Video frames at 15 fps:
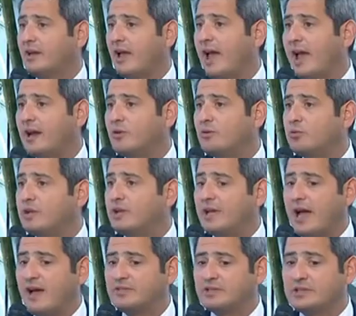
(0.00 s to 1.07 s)
And we
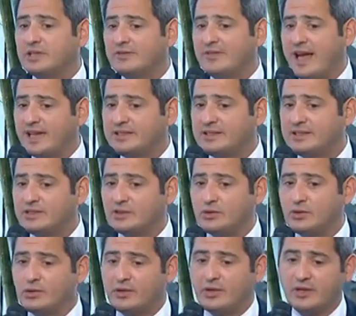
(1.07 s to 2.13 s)
have to give access,
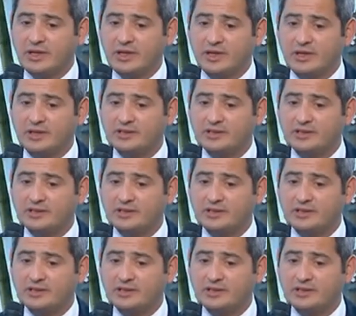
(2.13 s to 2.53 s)
or the